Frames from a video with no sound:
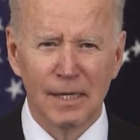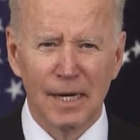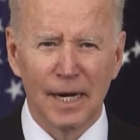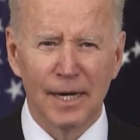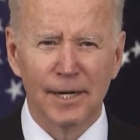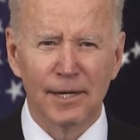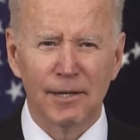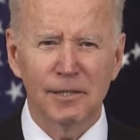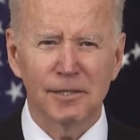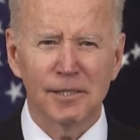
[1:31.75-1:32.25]

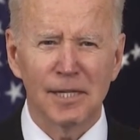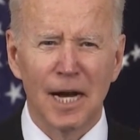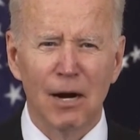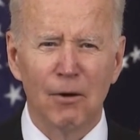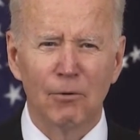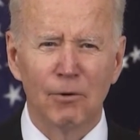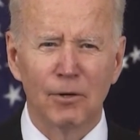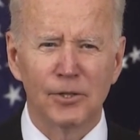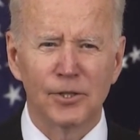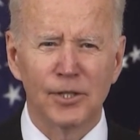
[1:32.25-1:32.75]
And here's how
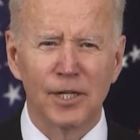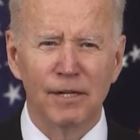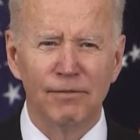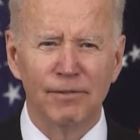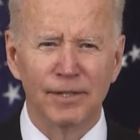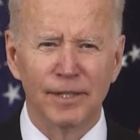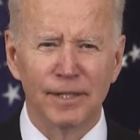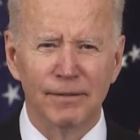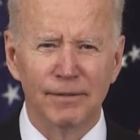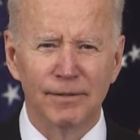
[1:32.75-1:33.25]
we're
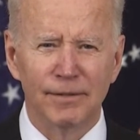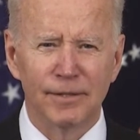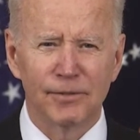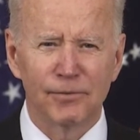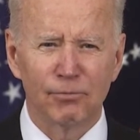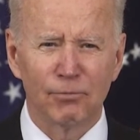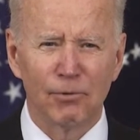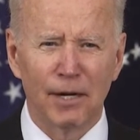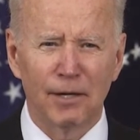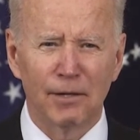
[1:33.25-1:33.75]
achieving it,
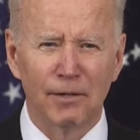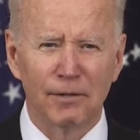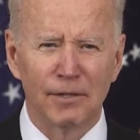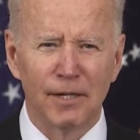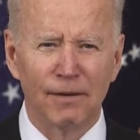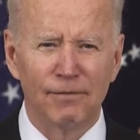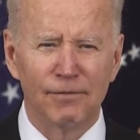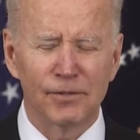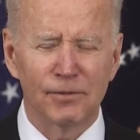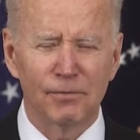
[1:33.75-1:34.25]
this record
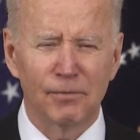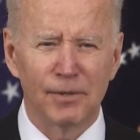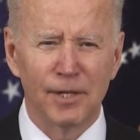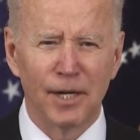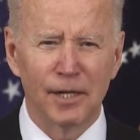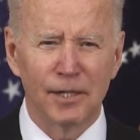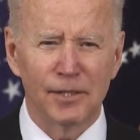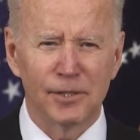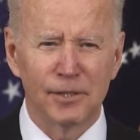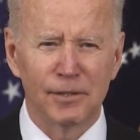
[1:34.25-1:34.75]
deficit
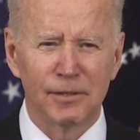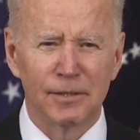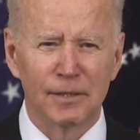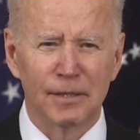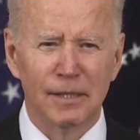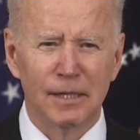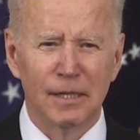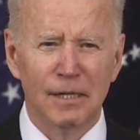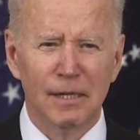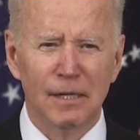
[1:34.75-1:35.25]
reduction.
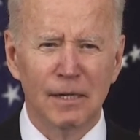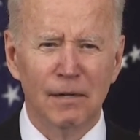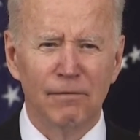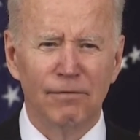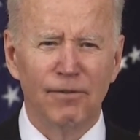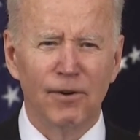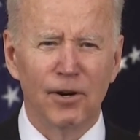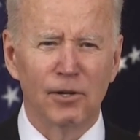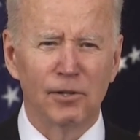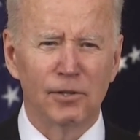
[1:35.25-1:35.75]

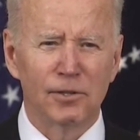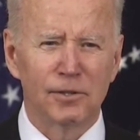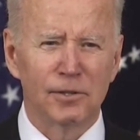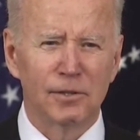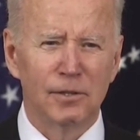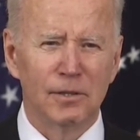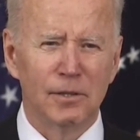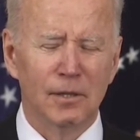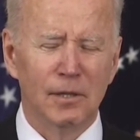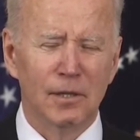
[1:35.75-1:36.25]
First,
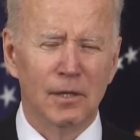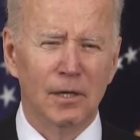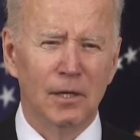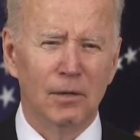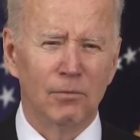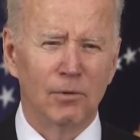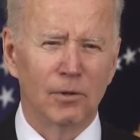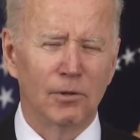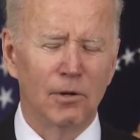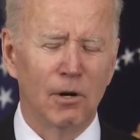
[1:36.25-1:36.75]

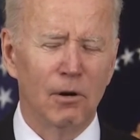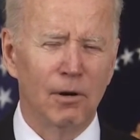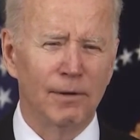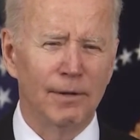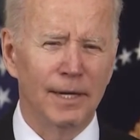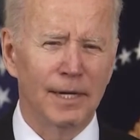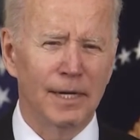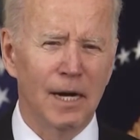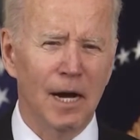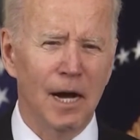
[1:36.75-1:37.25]
we're growing
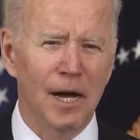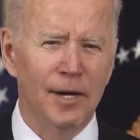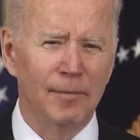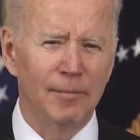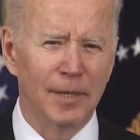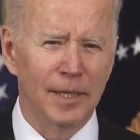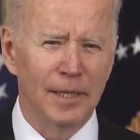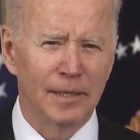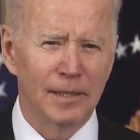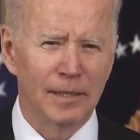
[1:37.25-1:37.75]
the
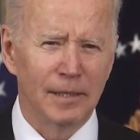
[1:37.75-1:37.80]
economy.